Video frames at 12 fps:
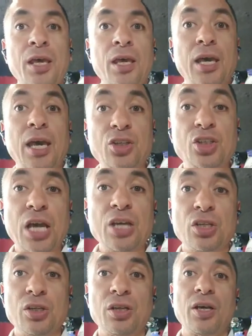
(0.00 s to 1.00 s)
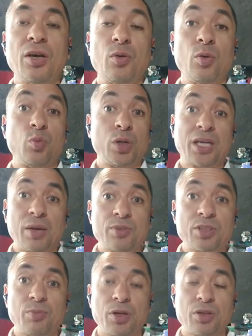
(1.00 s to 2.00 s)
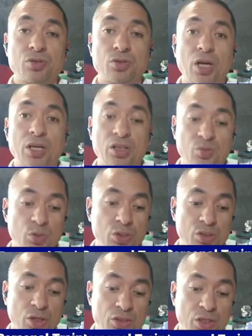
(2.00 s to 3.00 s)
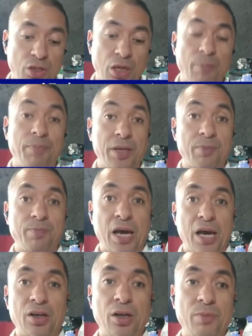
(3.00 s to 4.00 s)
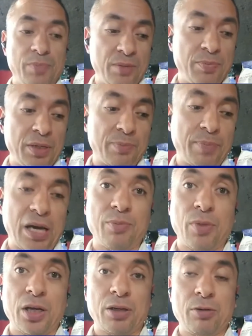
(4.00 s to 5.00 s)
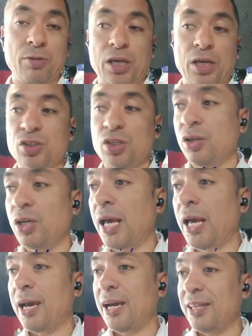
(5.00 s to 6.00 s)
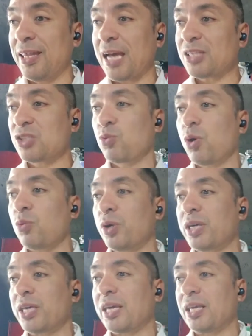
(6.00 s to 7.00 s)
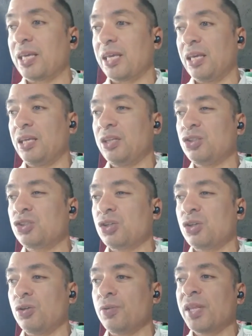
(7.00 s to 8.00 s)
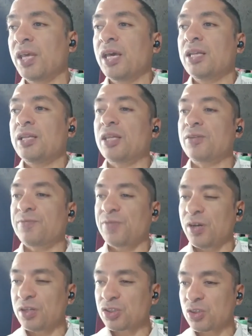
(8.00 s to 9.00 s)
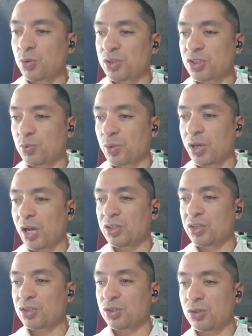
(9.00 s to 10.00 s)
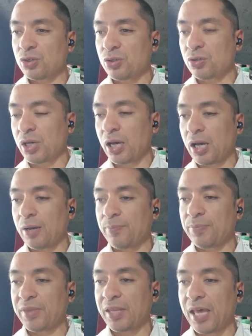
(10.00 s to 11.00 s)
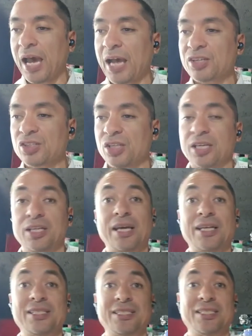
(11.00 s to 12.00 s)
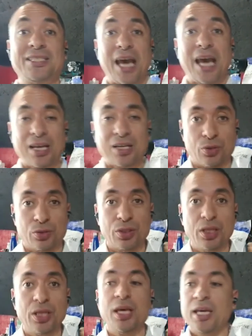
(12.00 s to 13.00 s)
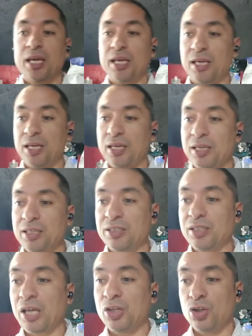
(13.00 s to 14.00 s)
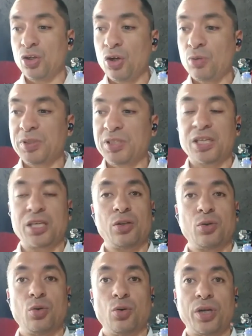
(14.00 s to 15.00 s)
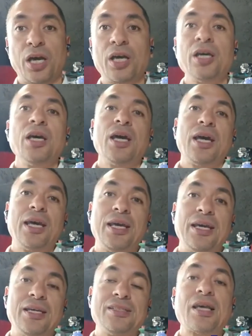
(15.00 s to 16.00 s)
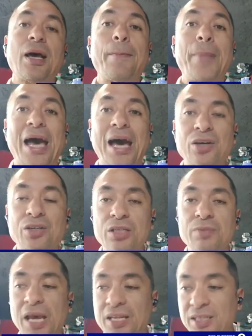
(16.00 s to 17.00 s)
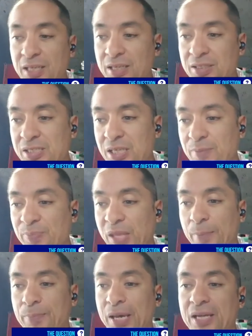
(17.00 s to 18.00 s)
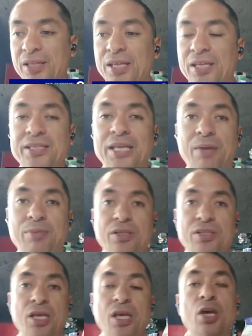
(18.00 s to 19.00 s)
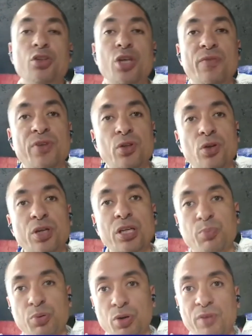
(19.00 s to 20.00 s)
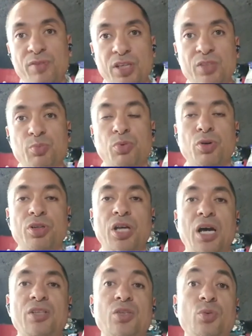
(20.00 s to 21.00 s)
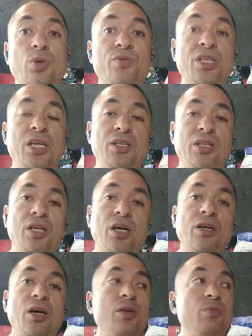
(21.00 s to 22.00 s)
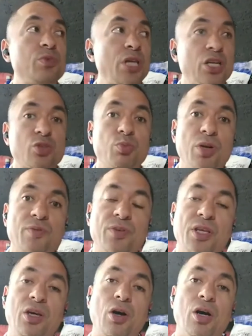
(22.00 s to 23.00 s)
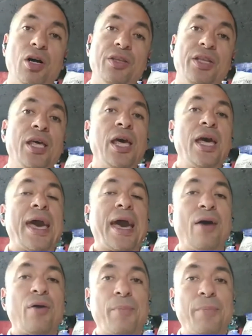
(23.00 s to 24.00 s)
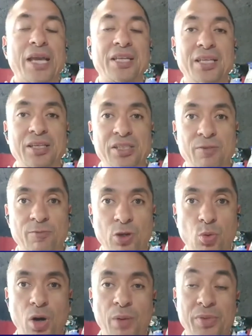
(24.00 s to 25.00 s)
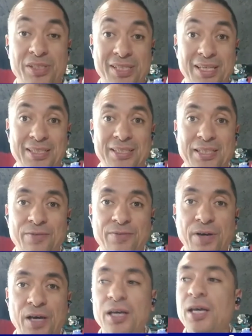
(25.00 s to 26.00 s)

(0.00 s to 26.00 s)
education when it comes to personal trainers, which is also been a big part of my career. So that's what we're getting into. Now, the first question we're going to actually tackle in no particular order is powdered magnesium better than tablets? So if you look at a previous broadcast, you would have seen that I touched briefly on how our magnesium requirements differ